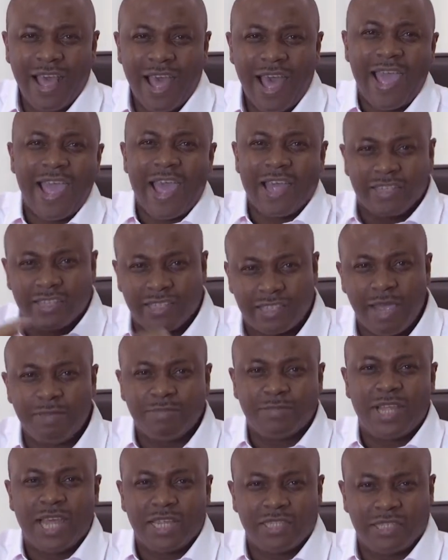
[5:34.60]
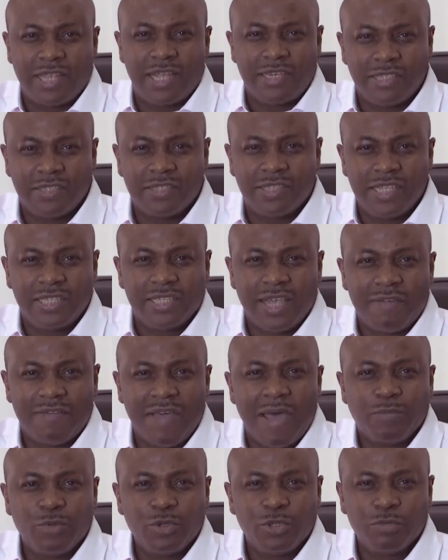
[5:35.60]
I accept that certain things have
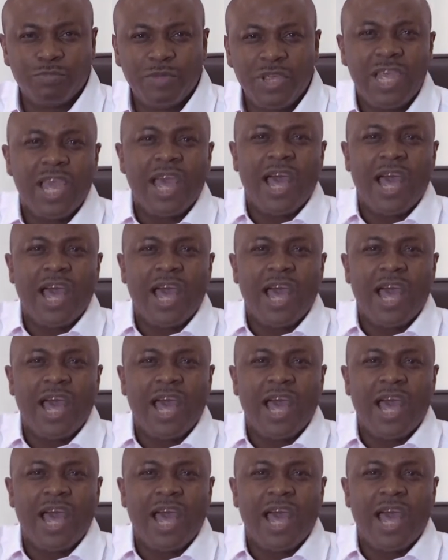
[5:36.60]
happened to me.